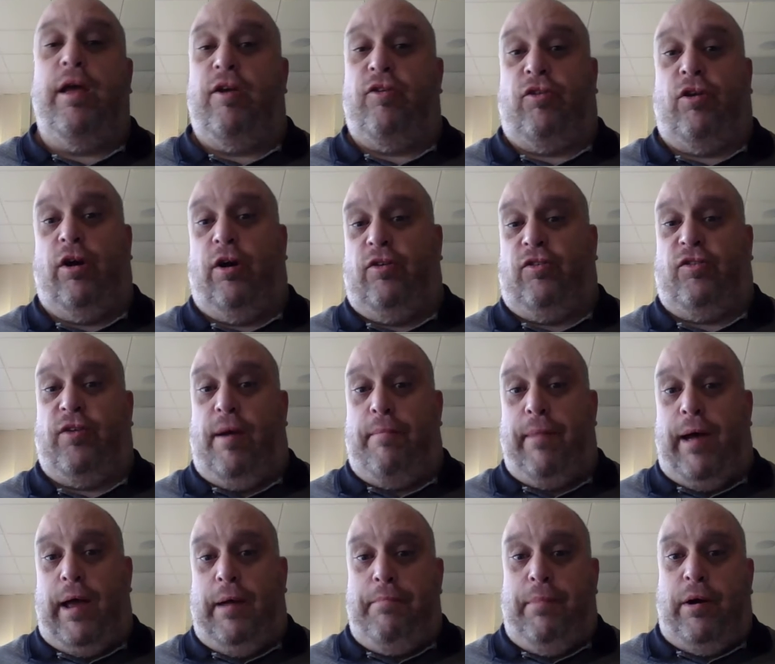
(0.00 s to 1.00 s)
Is there a
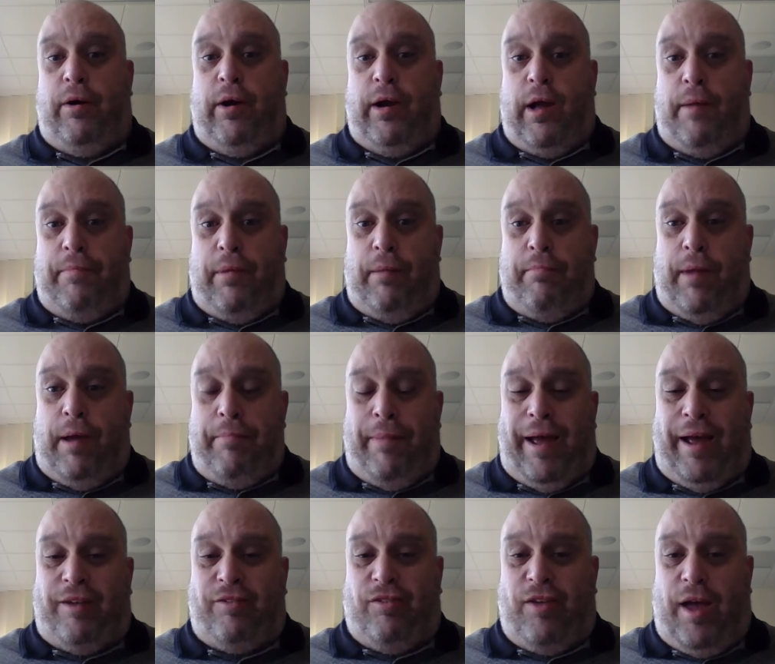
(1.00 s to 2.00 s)
semi bearing up on my
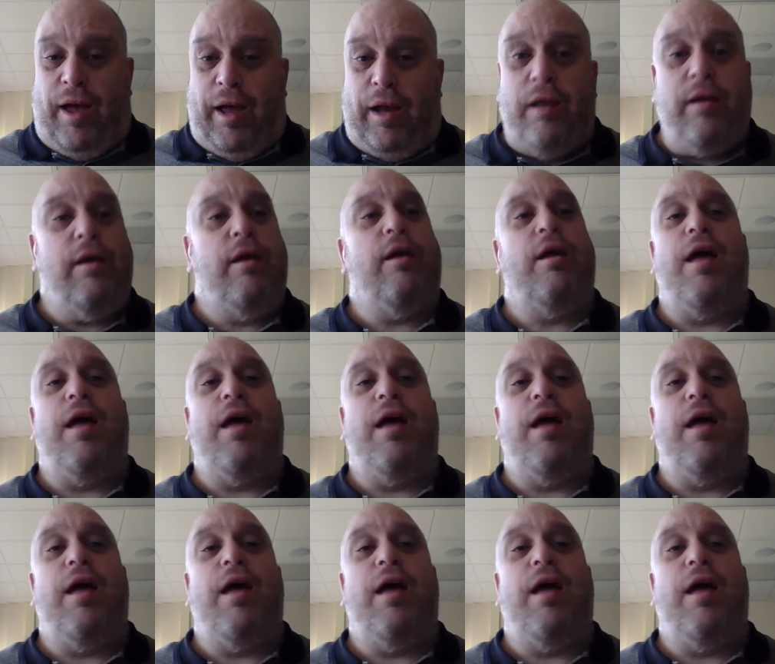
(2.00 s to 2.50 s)
backside?